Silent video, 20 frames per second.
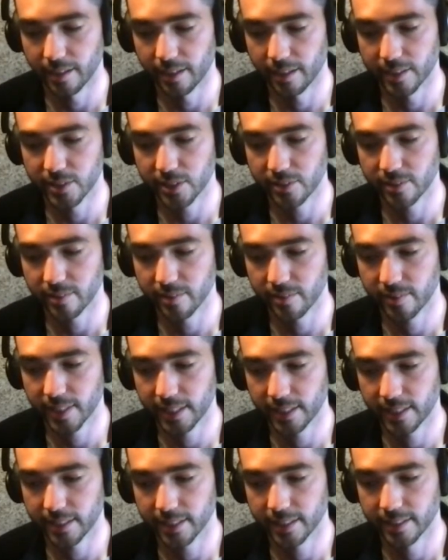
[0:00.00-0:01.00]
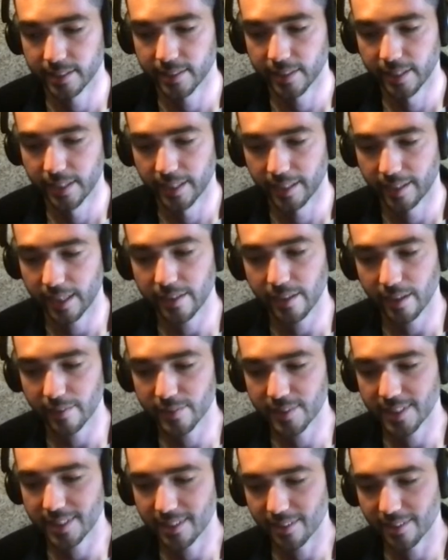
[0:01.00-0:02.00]
I don't think
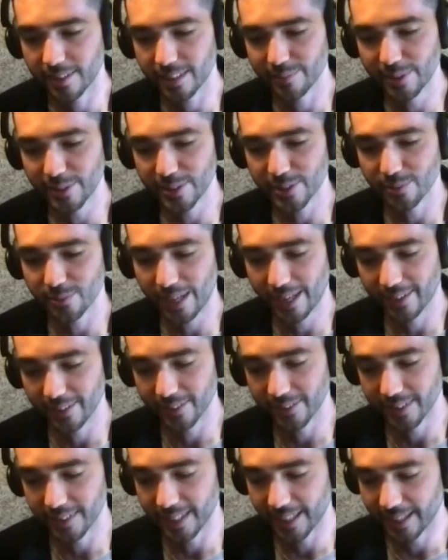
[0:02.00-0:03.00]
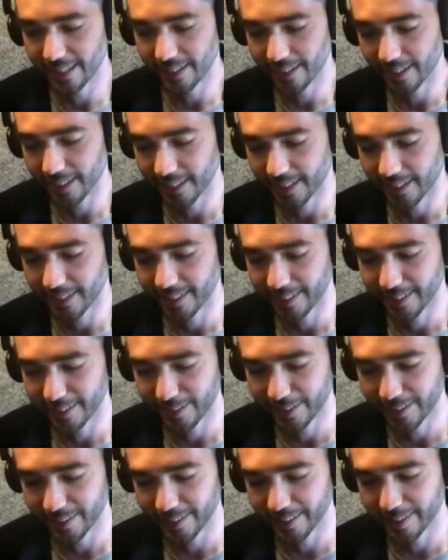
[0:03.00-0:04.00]
I've seen arguments around, and like
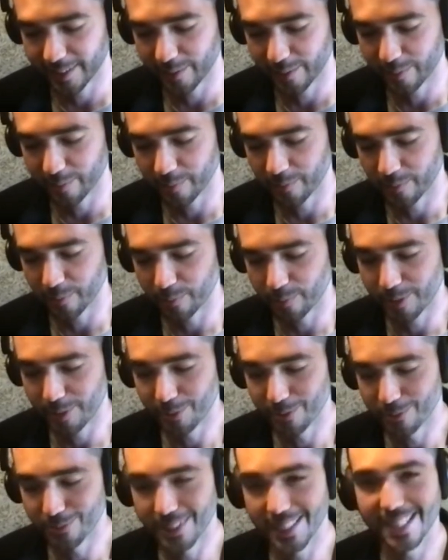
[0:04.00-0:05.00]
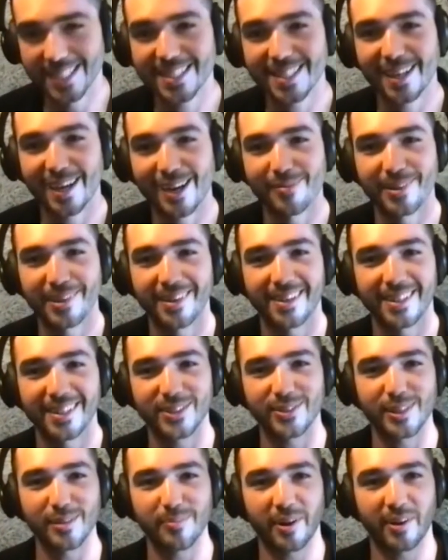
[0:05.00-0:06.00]
people really slamming
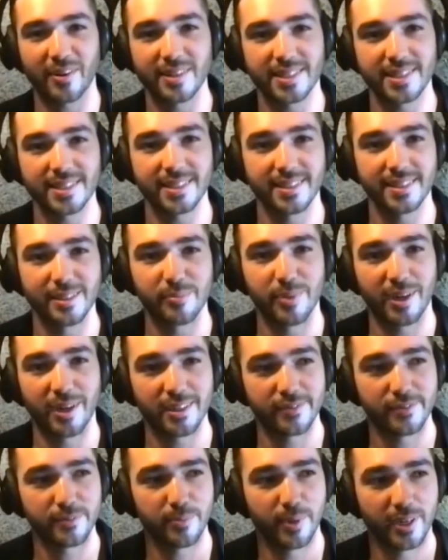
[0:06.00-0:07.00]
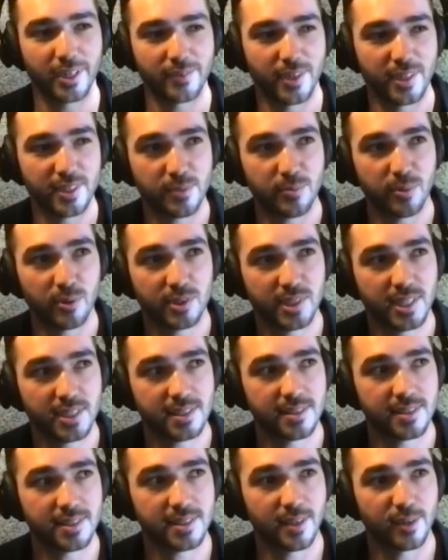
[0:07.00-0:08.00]
like tree planting and biodiversity
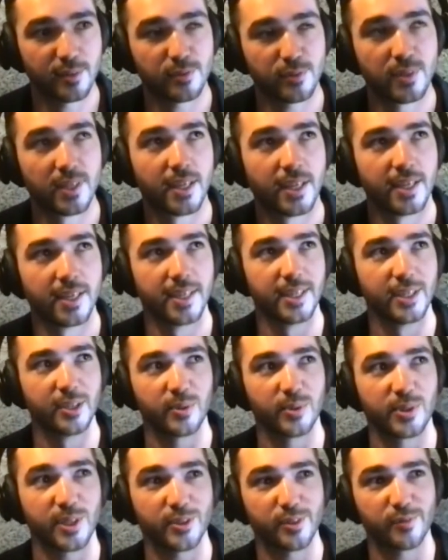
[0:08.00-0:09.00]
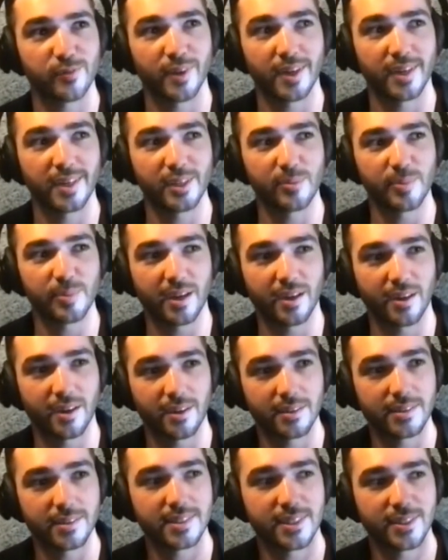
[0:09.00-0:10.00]
projects and stuff, which I do find a little bit
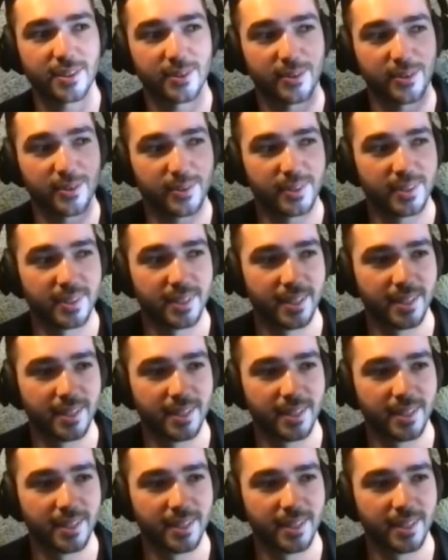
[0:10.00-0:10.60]
hard to